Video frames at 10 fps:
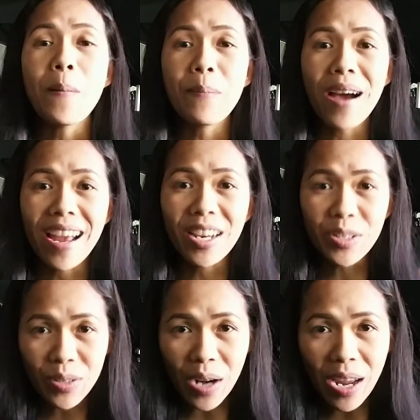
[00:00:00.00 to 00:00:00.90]
my
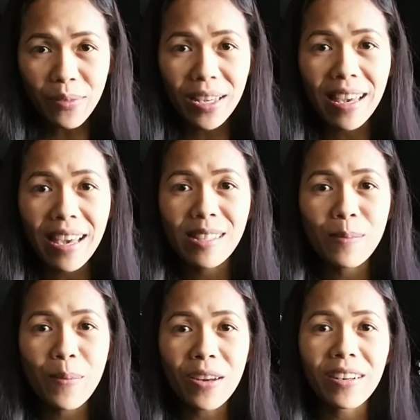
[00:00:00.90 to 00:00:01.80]
driving
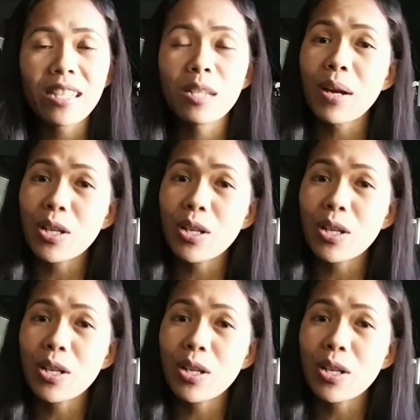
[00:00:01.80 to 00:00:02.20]
experience,